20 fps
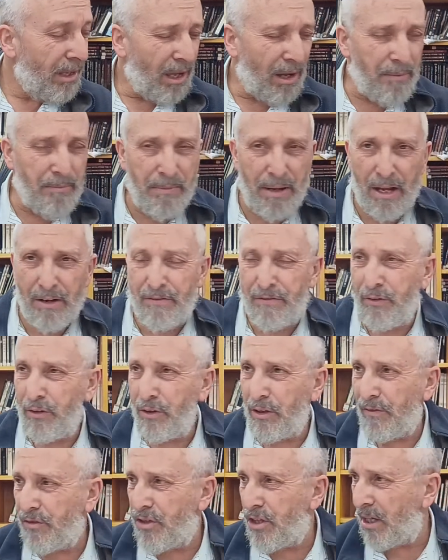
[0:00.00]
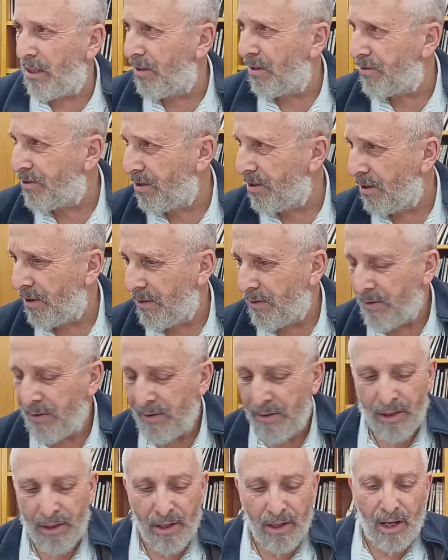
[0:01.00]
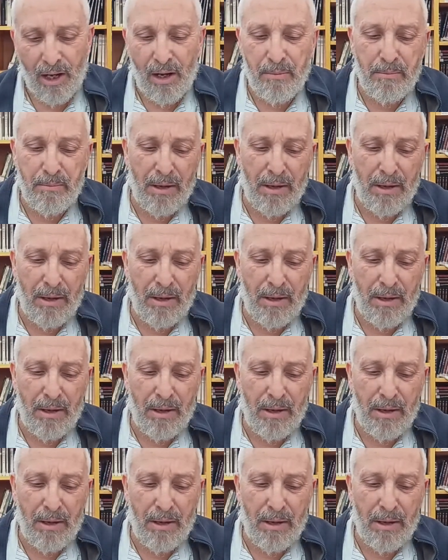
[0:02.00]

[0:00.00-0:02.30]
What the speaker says: a man full of jealousy, a